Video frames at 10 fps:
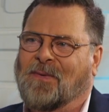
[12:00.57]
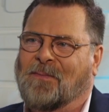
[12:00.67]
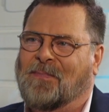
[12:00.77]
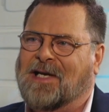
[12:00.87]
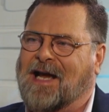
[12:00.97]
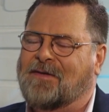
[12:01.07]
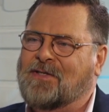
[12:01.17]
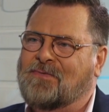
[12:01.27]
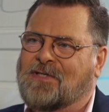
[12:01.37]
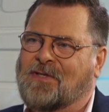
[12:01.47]
but how do
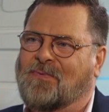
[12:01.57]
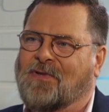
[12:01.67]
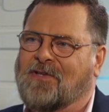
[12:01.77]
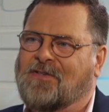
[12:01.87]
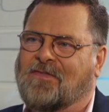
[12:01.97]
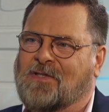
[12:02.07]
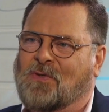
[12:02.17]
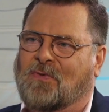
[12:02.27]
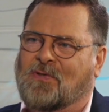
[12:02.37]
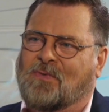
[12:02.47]
you deal with
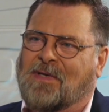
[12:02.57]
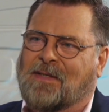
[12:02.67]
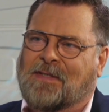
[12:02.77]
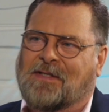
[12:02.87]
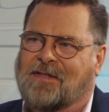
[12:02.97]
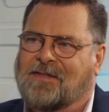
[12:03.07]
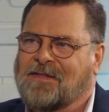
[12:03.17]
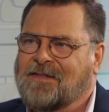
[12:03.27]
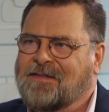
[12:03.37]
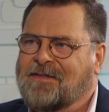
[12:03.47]
individuals who maybe
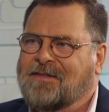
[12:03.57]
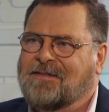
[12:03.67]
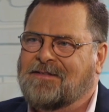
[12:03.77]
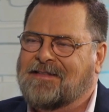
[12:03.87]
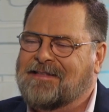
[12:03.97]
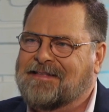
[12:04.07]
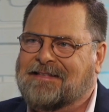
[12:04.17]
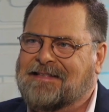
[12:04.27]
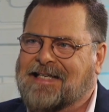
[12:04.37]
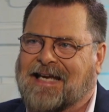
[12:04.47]

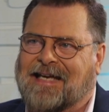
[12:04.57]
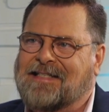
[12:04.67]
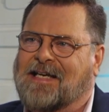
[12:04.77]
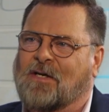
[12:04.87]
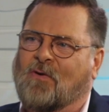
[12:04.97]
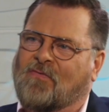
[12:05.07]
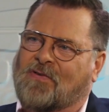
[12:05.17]
can't get over